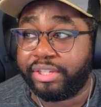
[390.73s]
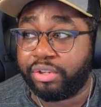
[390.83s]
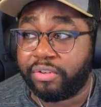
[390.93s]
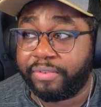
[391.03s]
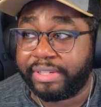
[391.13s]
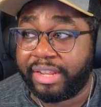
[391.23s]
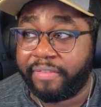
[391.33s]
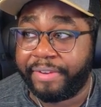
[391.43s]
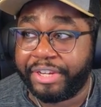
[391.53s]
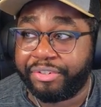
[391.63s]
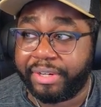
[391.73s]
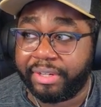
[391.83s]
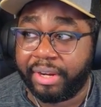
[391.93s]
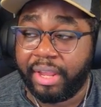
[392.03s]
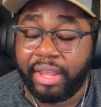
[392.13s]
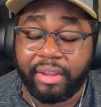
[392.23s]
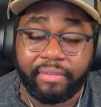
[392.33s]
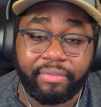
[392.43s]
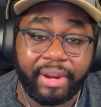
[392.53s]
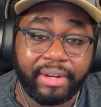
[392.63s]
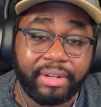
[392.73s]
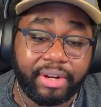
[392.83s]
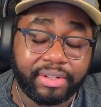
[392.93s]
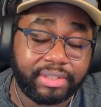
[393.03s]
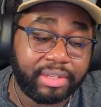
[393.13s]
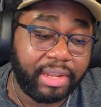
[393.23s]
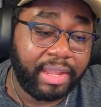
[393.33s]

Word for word: Soul for Sale featuring Fred Durst.